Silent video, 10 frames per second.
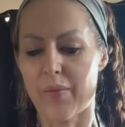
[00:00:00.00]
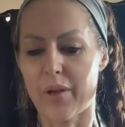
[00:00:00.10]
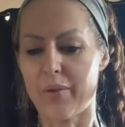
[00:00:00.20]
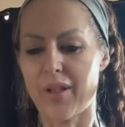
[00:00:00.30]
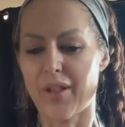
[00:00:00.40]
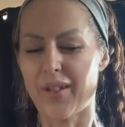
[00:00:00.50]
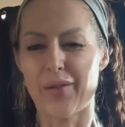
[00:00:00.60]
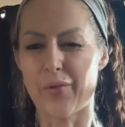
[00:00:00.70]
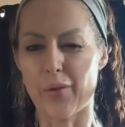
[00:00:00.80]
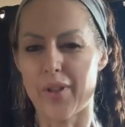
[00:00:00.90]
That way
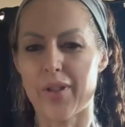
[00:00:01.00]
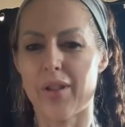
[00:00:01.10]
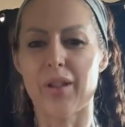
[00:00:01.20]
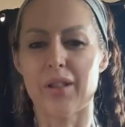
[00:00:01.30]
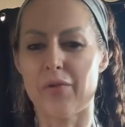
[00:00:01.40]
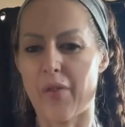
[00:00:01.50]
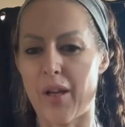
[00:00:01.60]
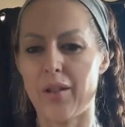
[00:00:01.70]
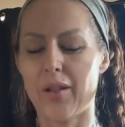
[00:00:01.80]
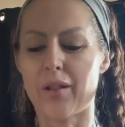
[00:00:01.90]
nothing's forced, nothing's
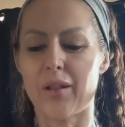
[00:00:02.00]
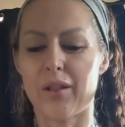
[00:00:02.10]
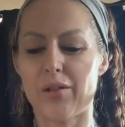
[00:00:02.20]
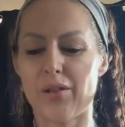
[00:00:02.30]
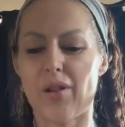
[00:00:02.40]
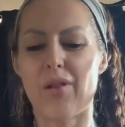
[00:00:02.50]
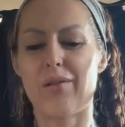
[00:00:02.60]
fake, nothing's